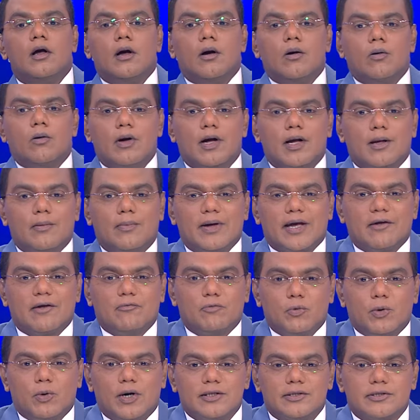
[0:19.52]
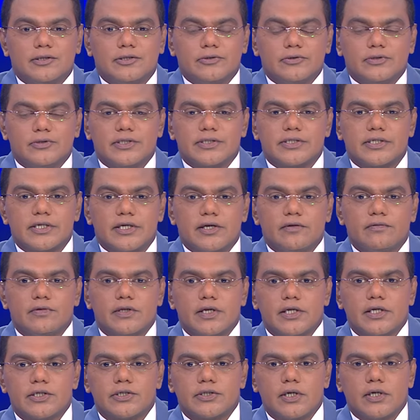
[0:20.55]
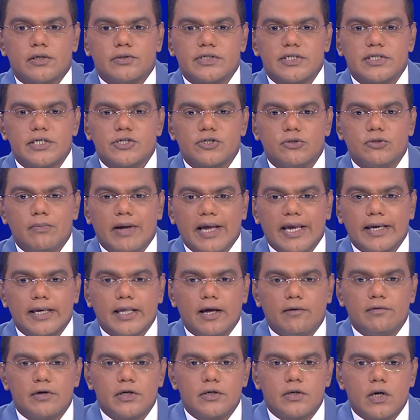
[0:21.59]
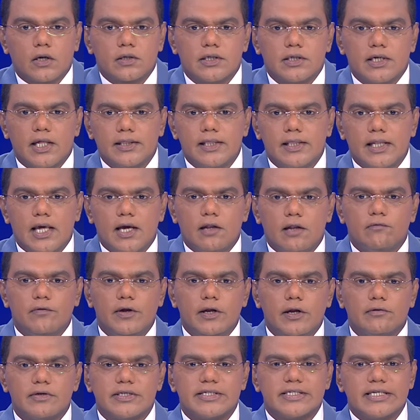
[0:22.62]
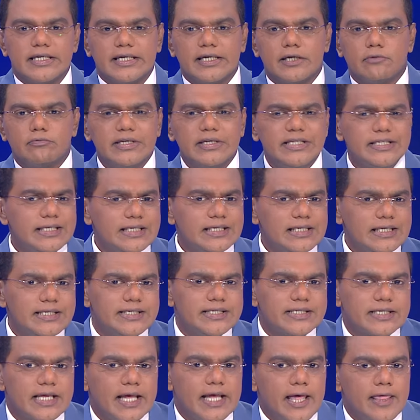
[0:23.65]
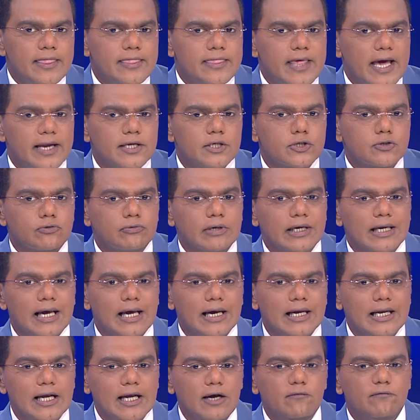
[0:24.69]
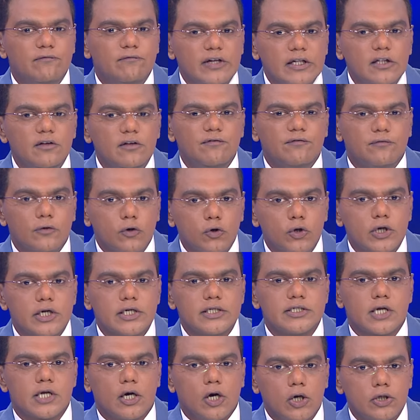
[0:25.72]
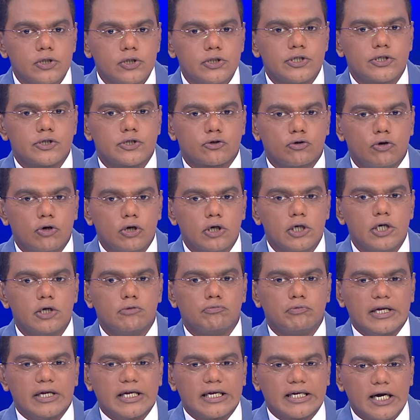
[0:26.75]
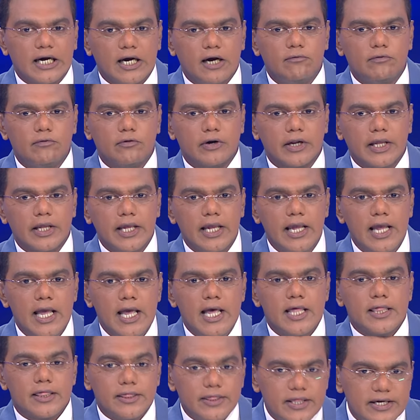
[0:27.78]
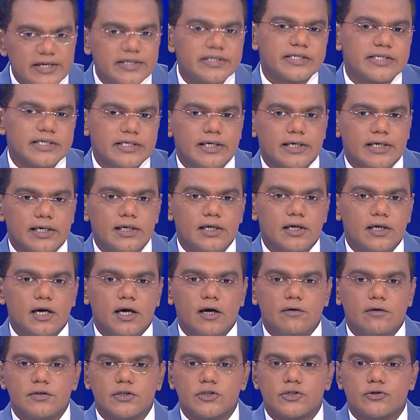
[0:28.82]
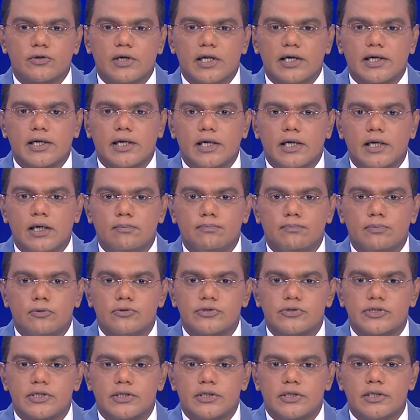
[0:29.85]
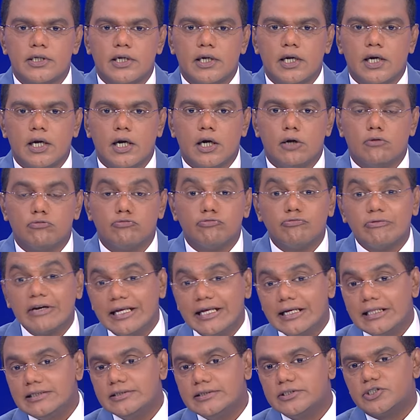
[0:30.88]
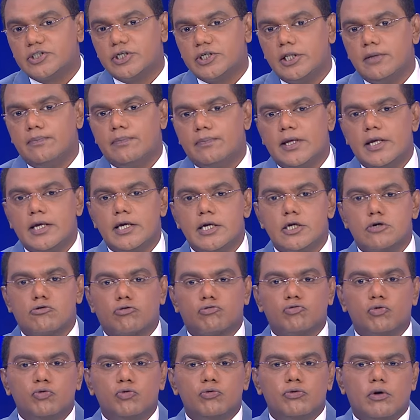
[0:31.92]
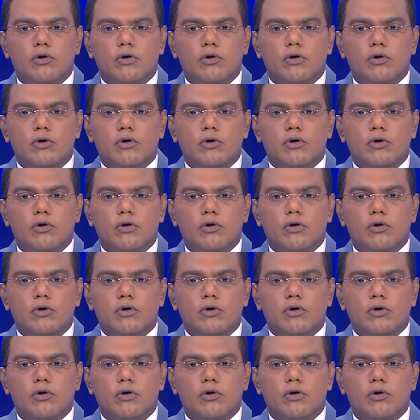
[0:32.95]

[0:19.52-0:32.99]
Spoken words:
Welcome back everyone to the State of the Nation. Now, Central Bank Governor Dr. Nandalal Veerasinghe recently said that Sri Lanka will focus on stronger recovery this year after Sri Lanka posted a real GDP growth